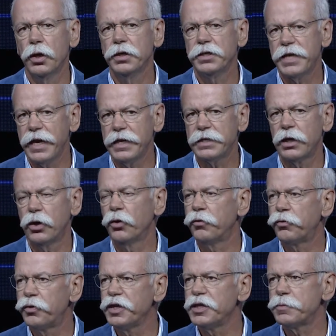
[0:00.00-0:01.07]
data on
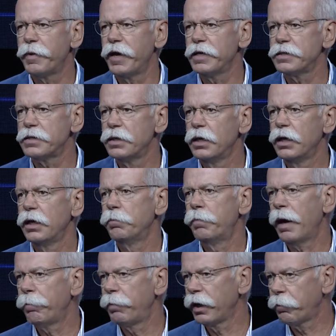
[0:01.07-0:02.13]
free space in
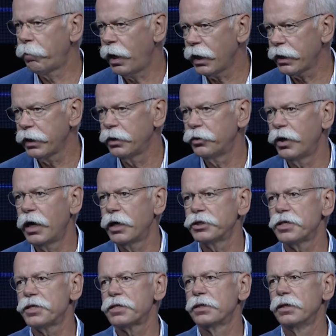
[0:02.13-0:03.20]
public parking
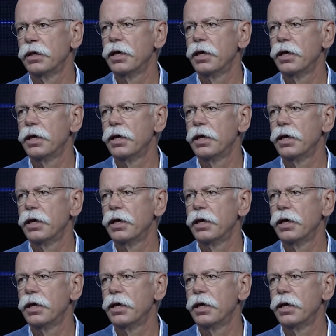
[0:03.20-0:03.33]
garages